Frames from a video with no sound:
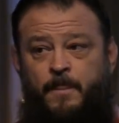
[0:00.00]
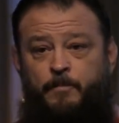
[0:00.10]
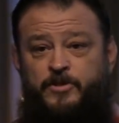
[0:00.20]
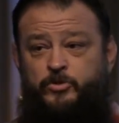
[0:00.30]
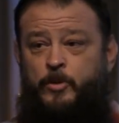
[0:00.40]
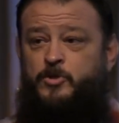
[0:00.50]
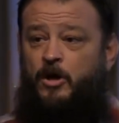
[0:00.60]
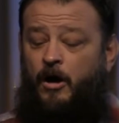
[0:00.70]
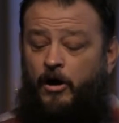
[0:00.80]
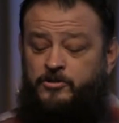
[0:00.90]
But Scripture
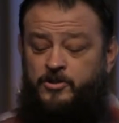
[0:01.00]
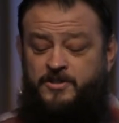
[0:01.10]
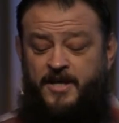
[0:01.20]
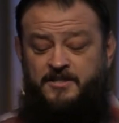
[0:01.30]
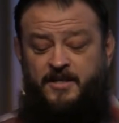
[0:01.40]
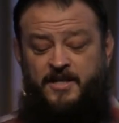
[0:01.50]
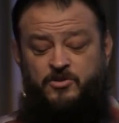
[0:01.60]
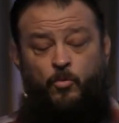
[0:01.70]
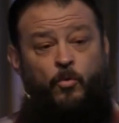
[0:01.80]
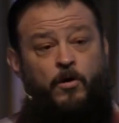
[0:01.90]
also says that he's a
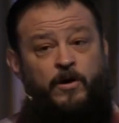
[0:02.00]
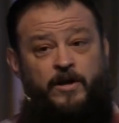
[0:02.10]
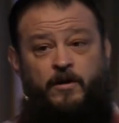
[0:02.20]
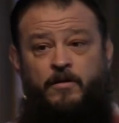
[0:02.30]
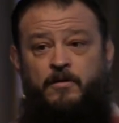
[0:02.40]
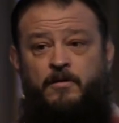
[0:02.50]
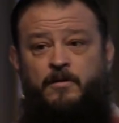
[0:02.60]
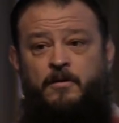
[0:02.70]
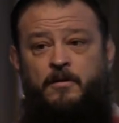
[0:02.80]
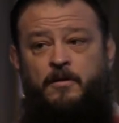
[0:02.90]
warrior,
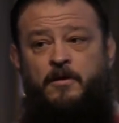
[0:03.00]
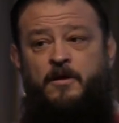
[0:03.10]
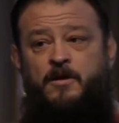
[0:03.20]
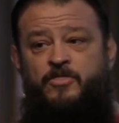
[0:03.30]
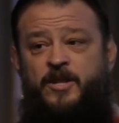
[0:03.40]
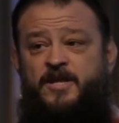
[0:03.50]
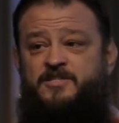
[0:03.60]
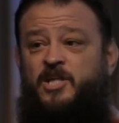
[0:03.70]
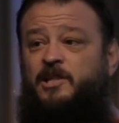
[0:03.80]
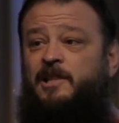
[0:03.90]
that he is
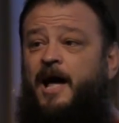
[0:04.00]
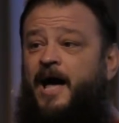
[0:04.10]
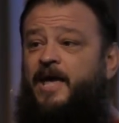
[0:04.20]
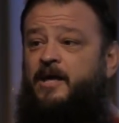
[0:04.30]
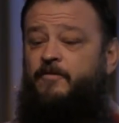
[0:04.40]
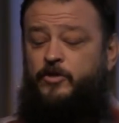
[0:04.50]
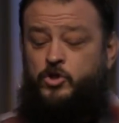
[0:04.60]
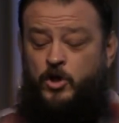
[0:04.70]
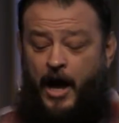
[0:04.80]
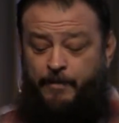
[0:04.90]
the lion of the
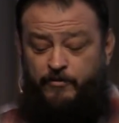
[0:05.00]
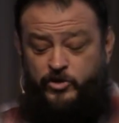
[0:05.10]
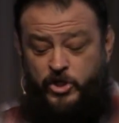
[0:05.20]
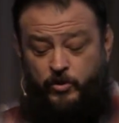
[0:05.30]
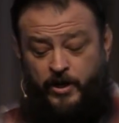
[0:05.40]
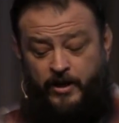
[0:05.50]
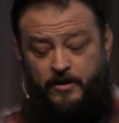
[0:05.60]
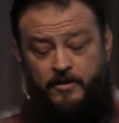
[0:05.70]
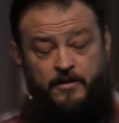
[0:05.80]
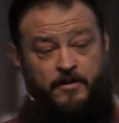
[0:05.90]
tribe of Judah,
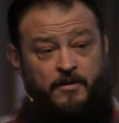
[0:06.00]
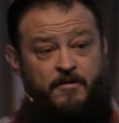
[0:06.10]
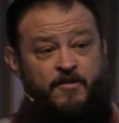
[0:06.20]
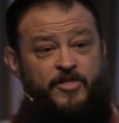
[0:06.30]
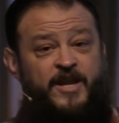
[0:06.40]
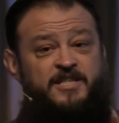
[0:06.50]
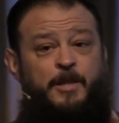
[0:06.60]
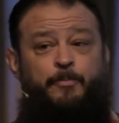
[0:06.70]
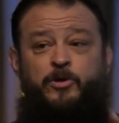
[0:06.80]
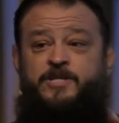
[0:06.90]
that he's the
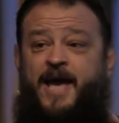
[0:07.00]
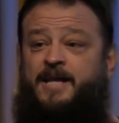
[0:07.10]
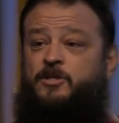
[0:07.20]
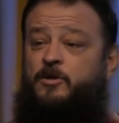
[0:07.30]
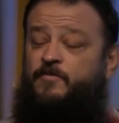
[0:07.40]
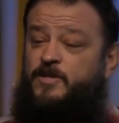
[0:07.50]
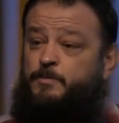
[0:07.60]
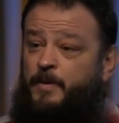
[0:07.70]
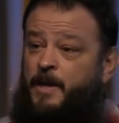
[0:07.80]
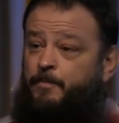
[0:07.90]
protector of his
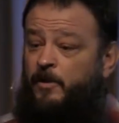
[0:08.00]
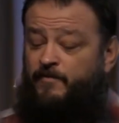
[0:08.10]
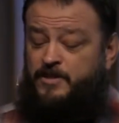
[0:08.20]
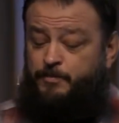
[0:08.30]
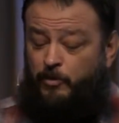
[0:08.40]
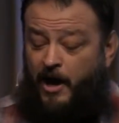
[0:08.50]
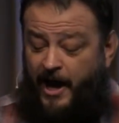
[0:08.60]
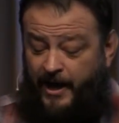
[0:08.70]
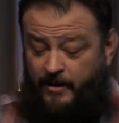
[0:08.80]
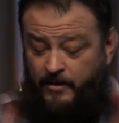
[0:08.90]
people, of his
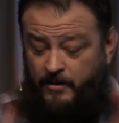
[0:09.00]
bride.